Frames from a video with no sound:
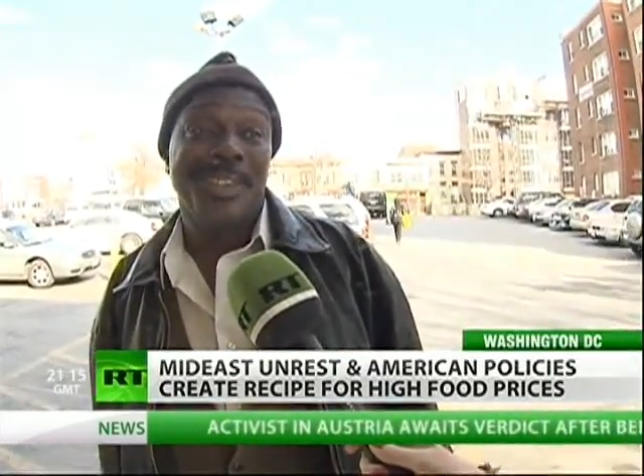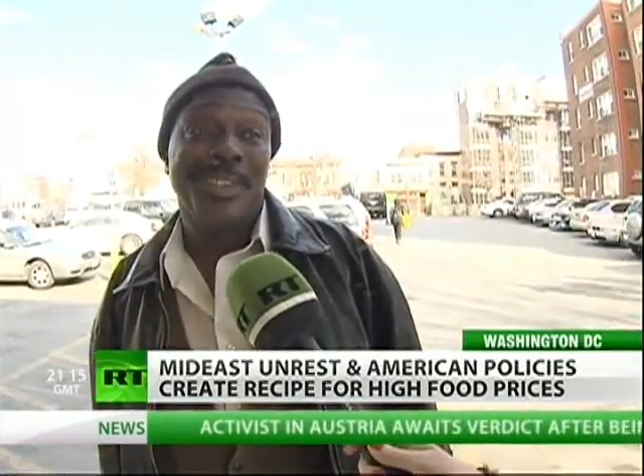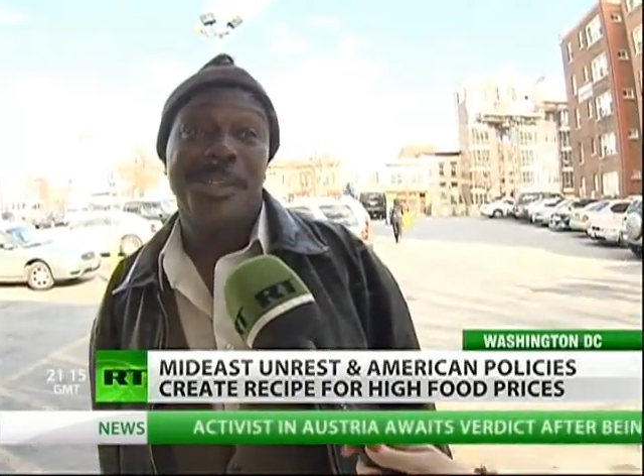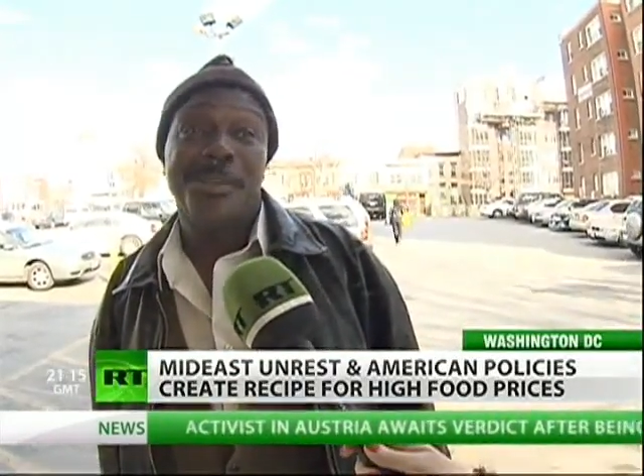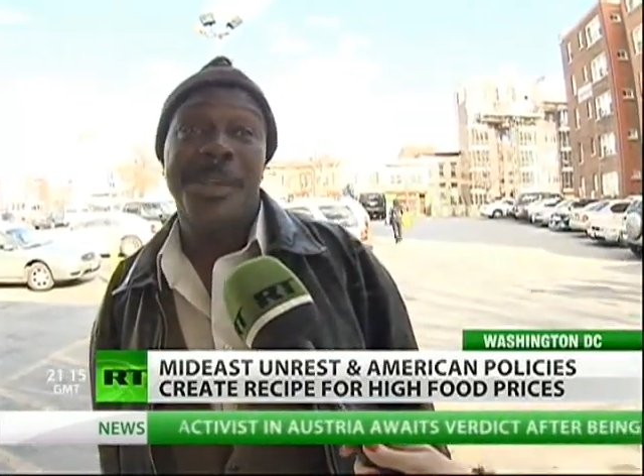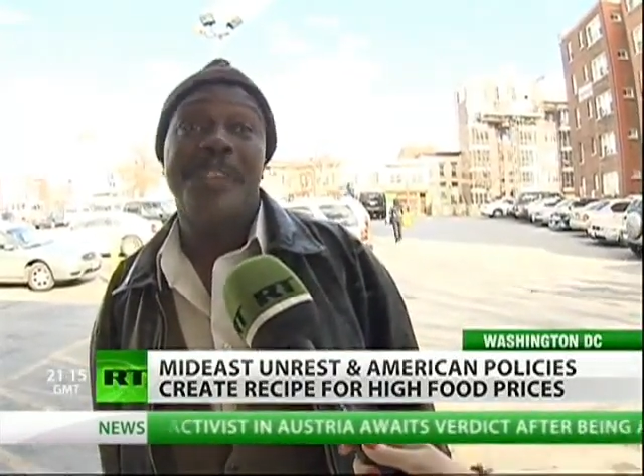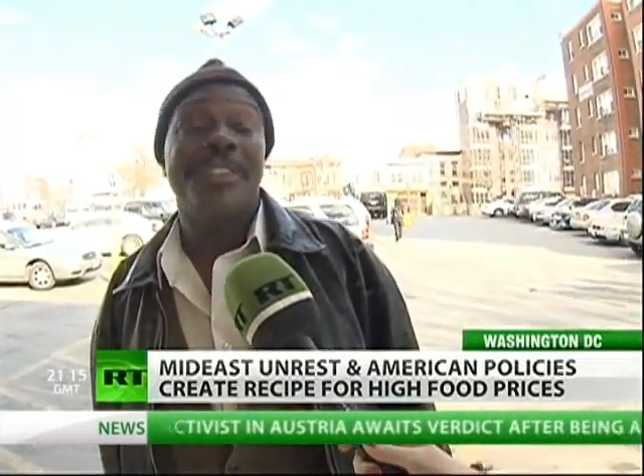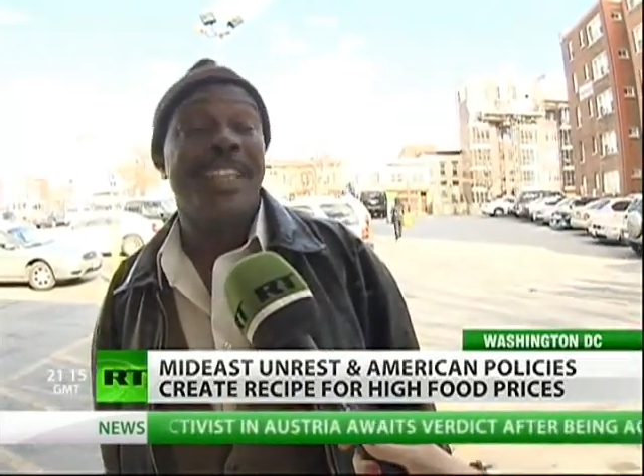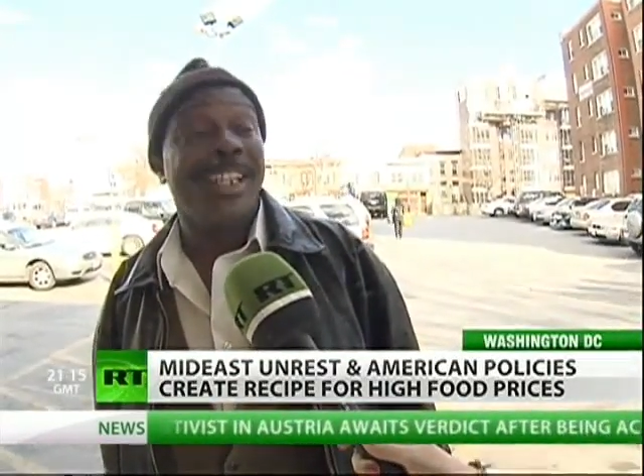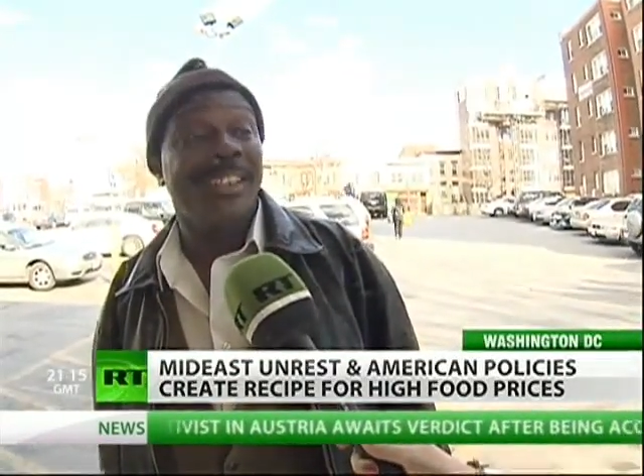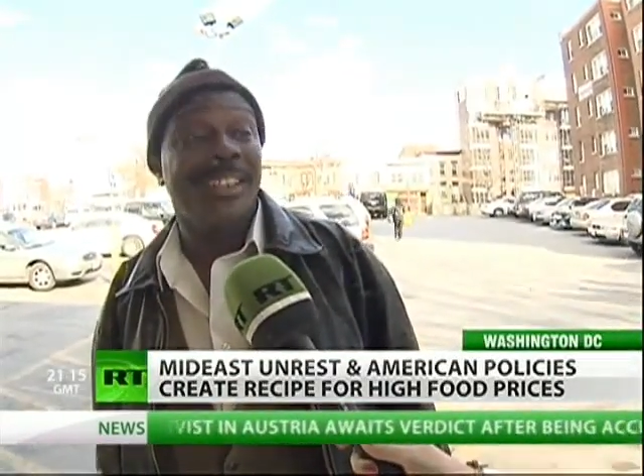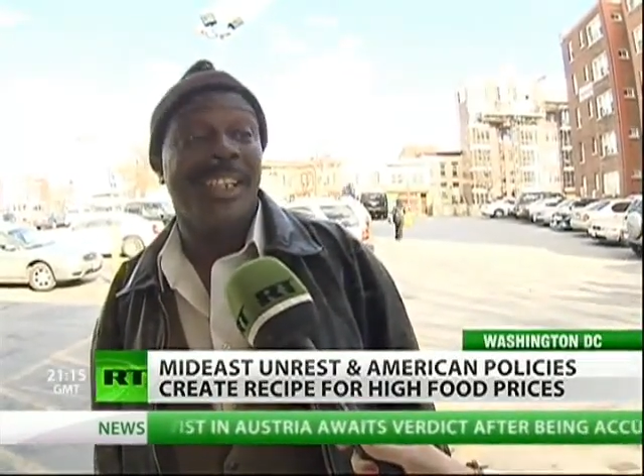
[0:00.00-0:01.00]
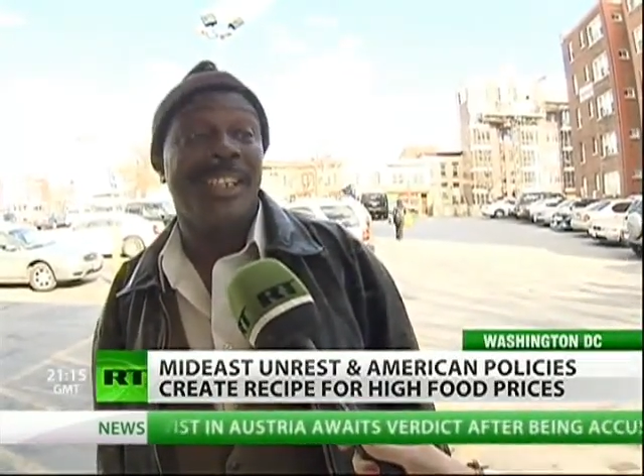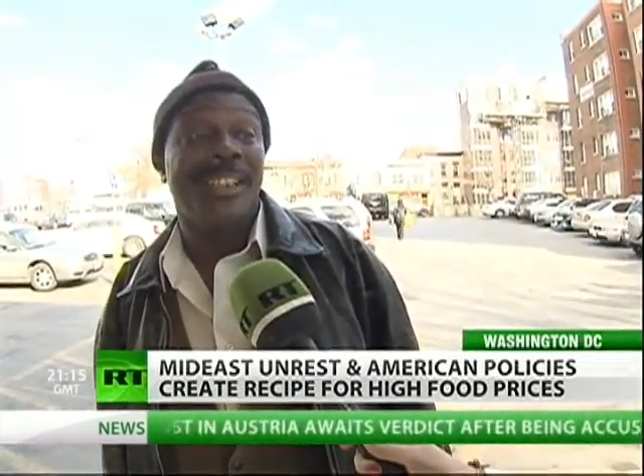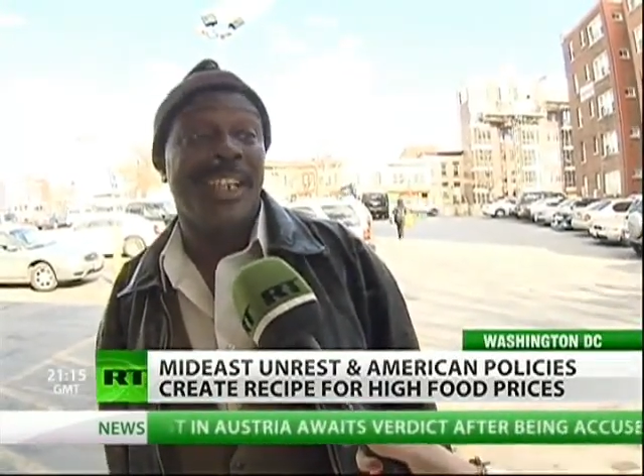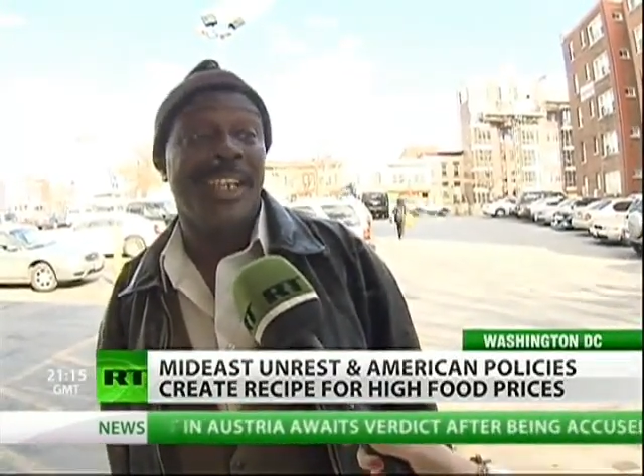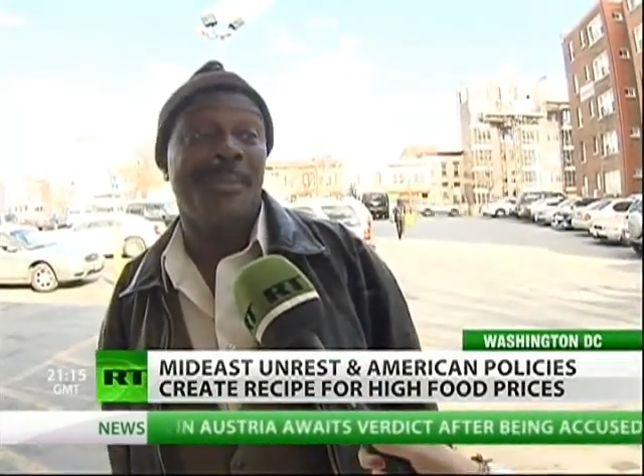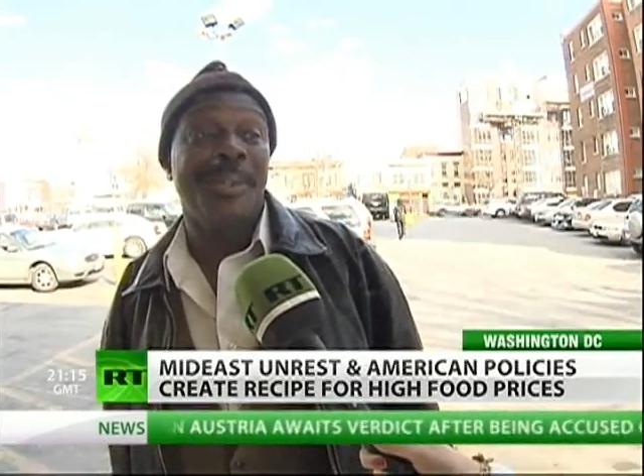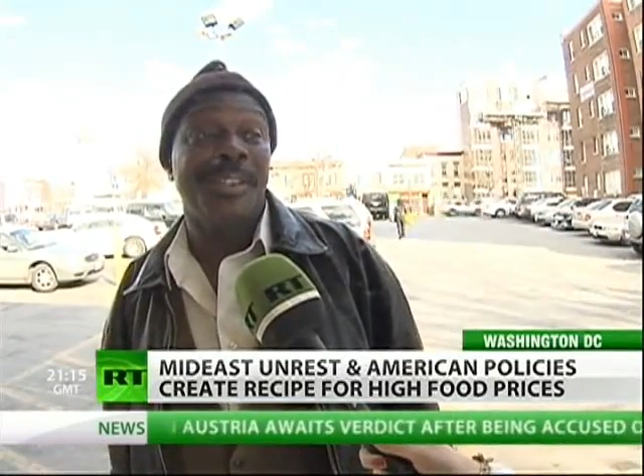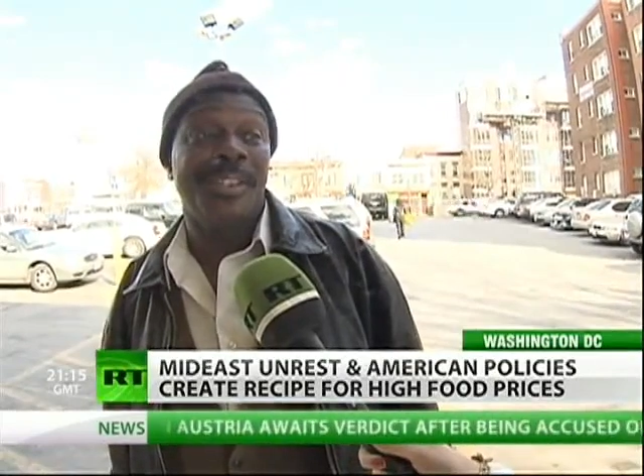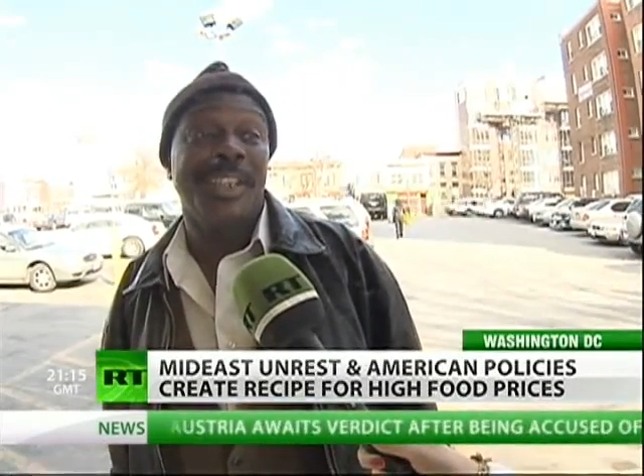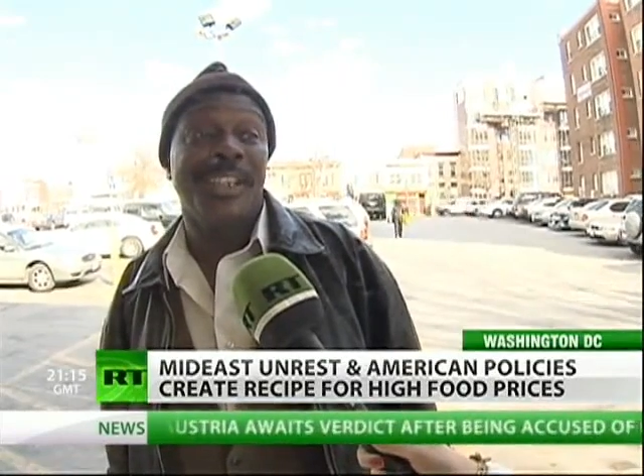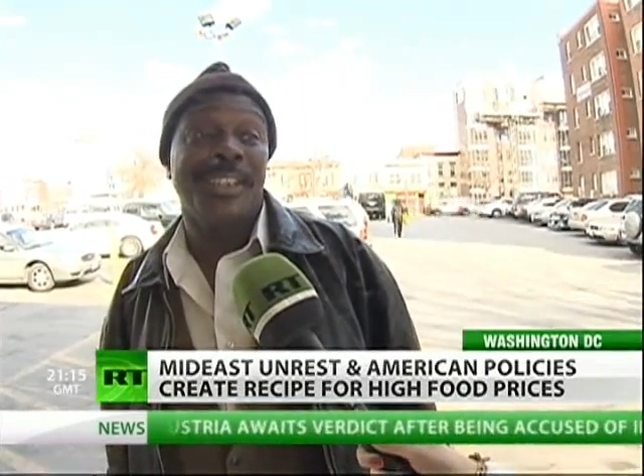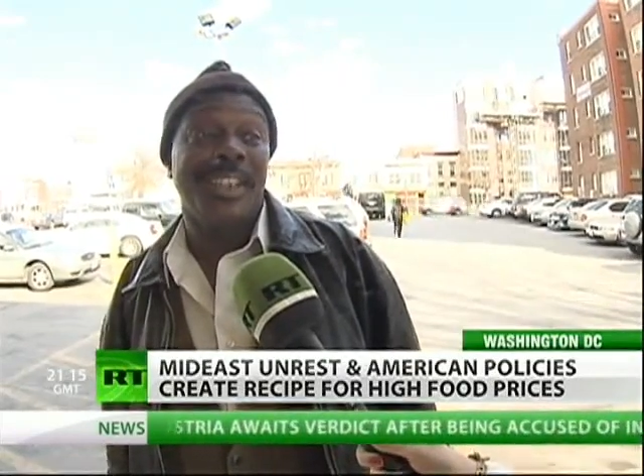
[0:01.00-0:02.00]
You know, we haven't got sick and tired of being
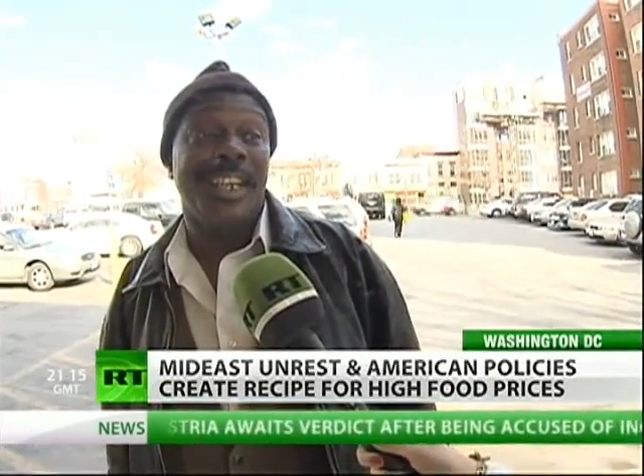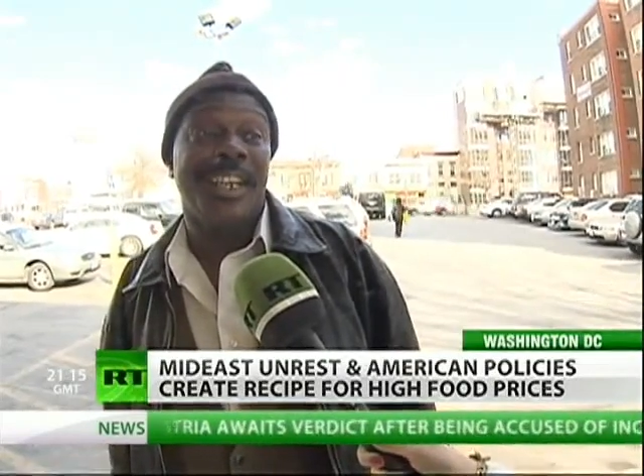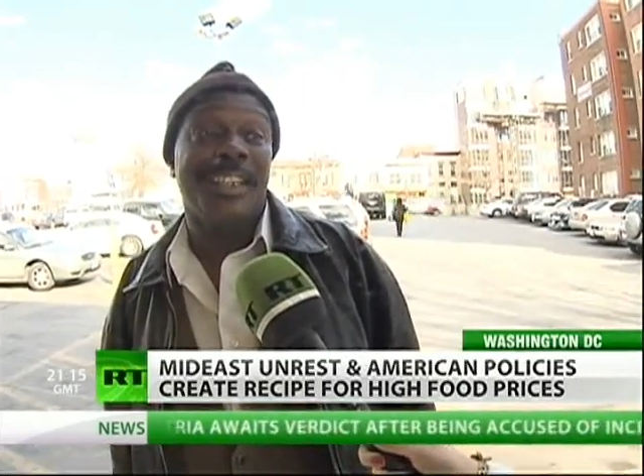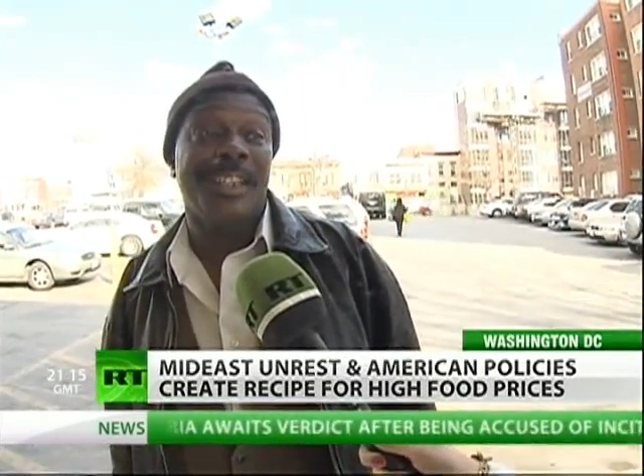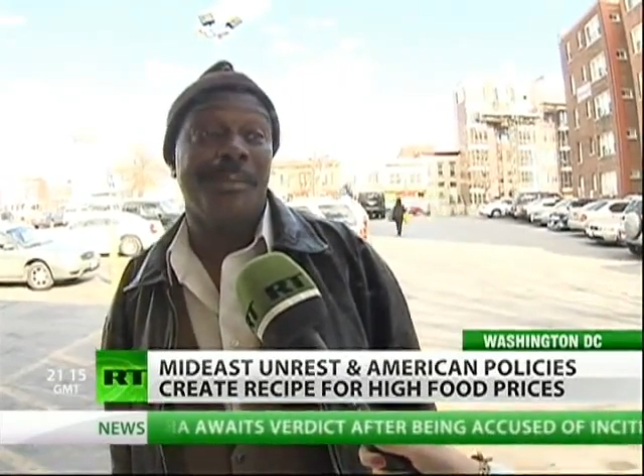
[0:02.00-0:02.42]
sick and tired